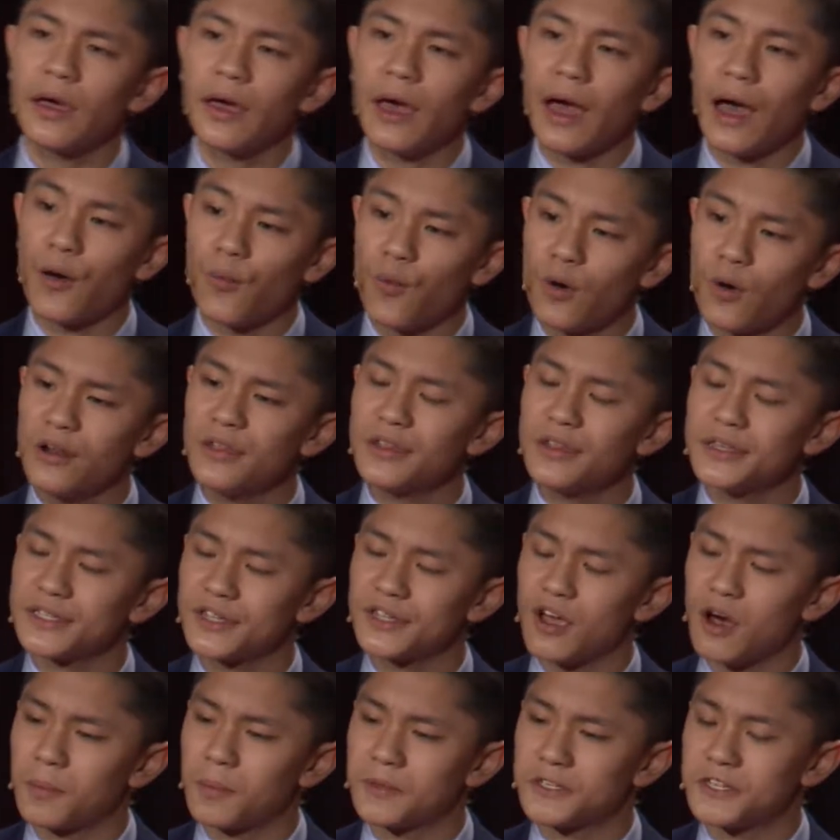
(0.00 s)
At one of these
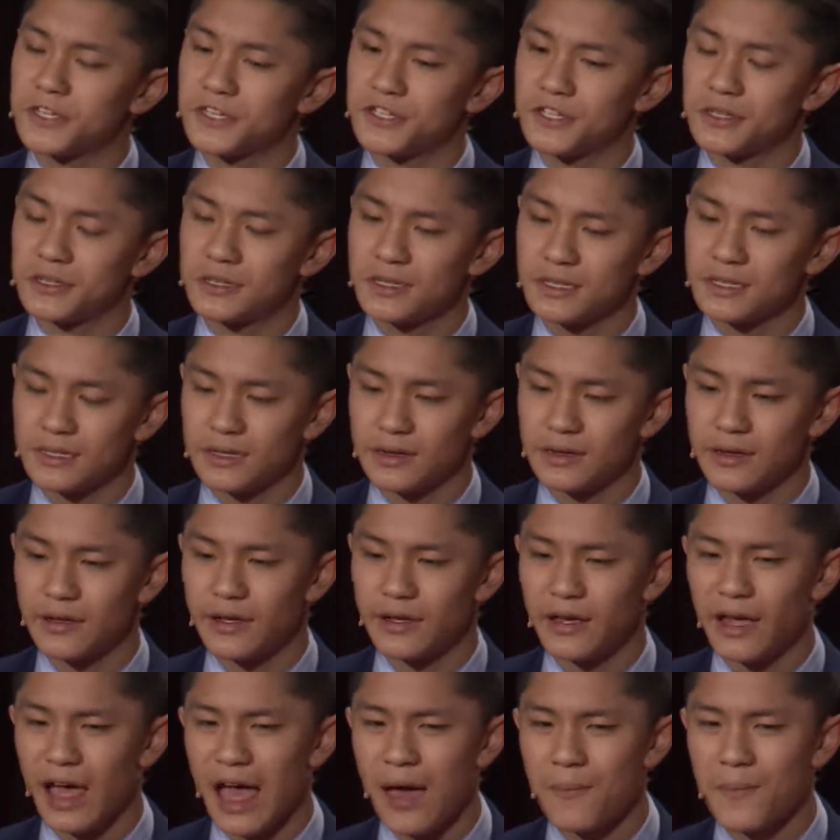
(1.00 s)
competitions,
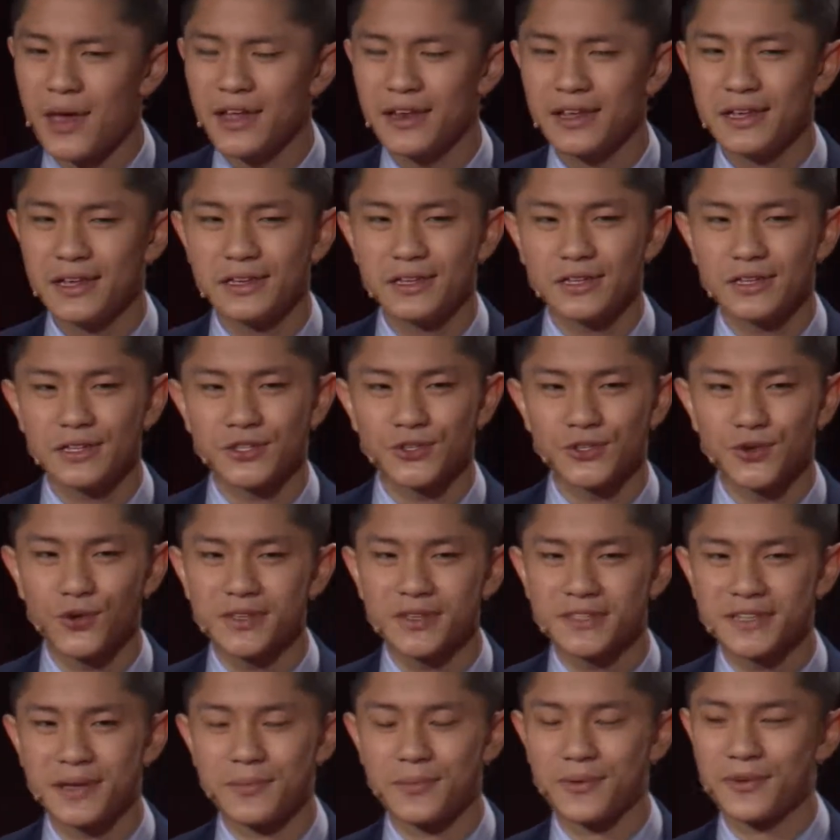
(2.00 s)
I met a
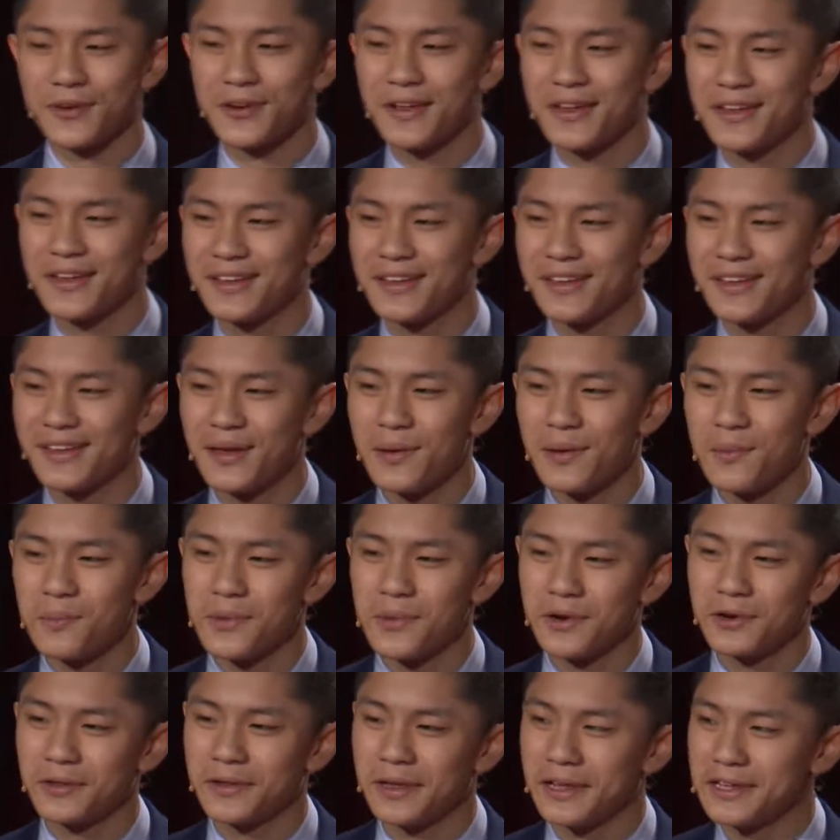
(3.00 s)
short-tempered,
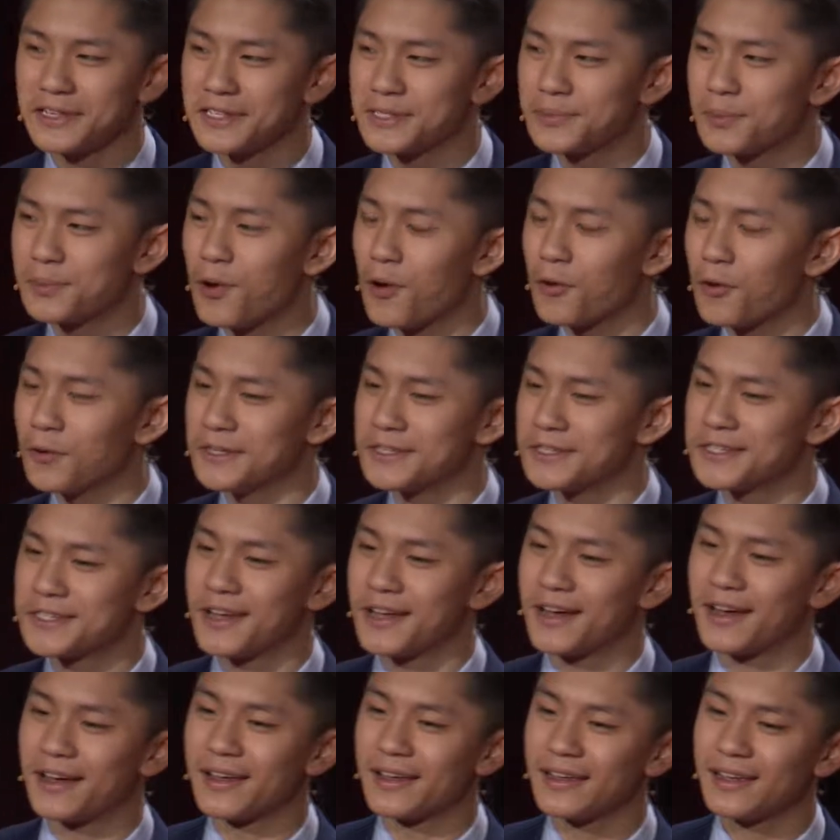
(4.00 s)
middle-aged Polish
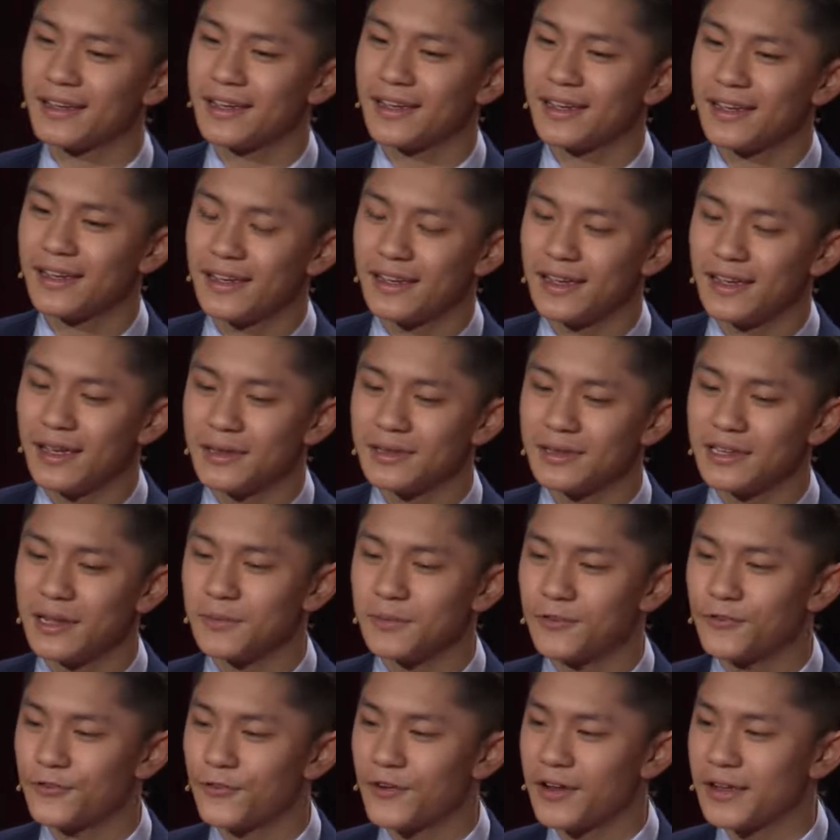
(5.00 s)
guy
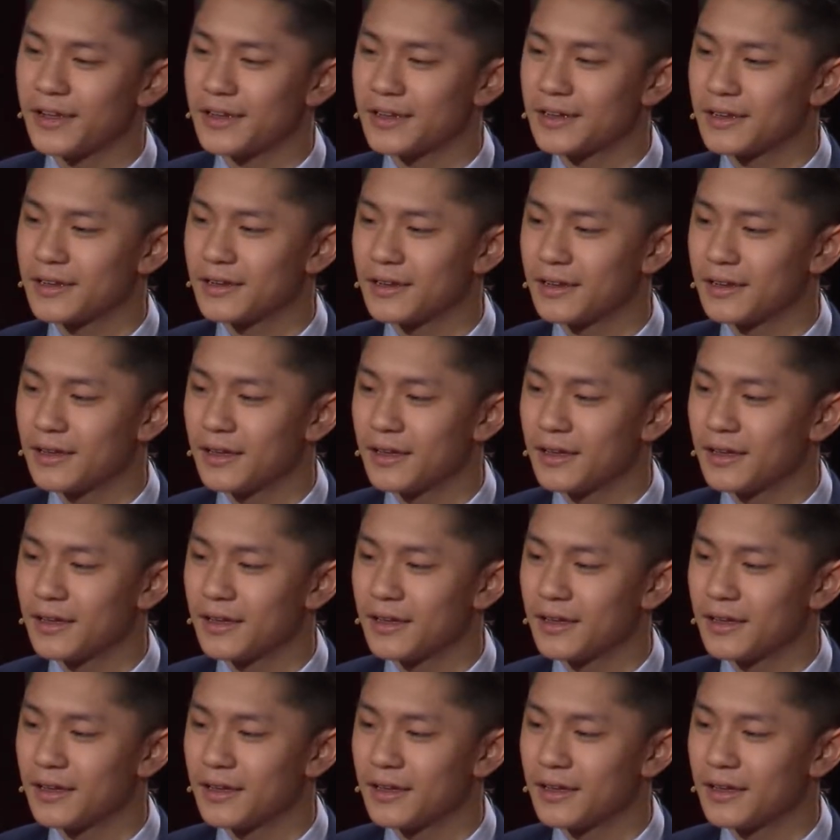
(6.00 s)
named Frank.